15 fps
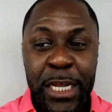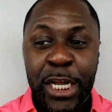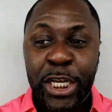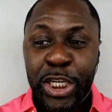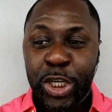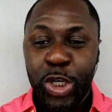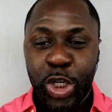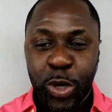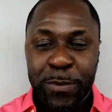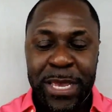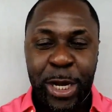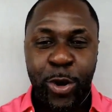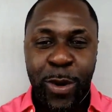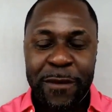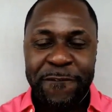So do me a
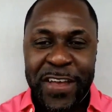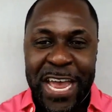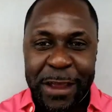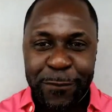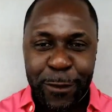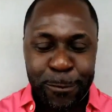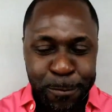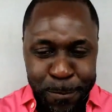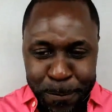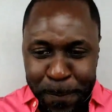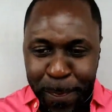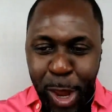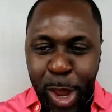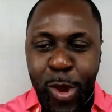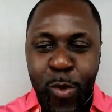quick favor
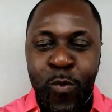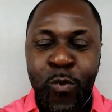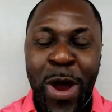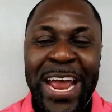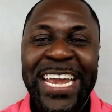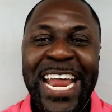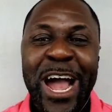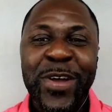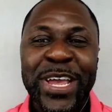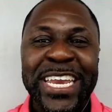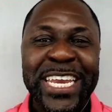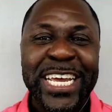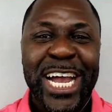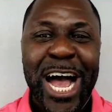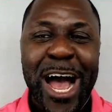right now in the
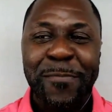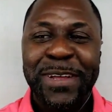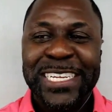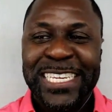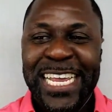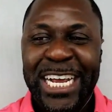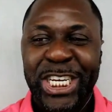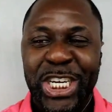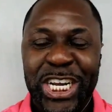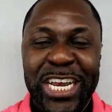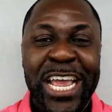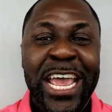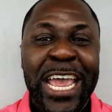comment section,